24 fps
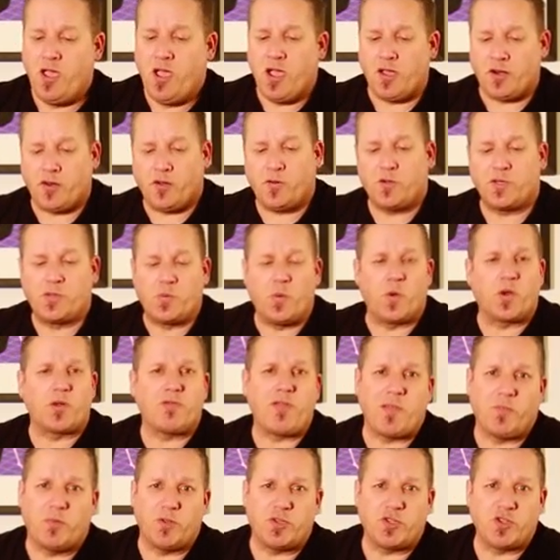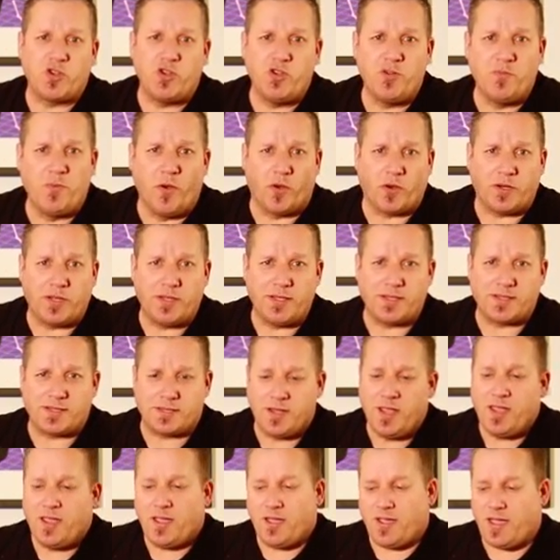And I always walk around with 2 bodies
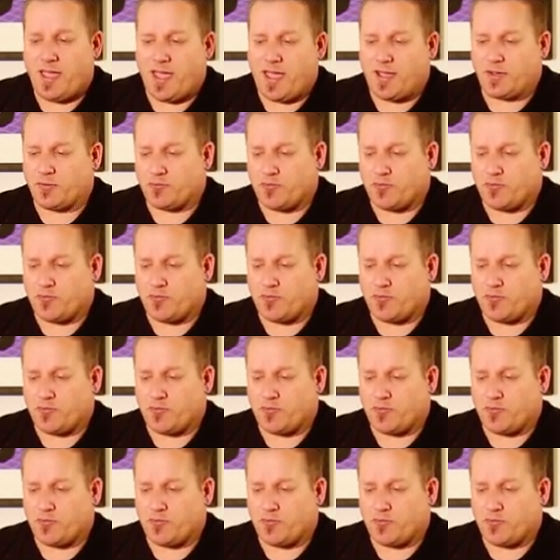out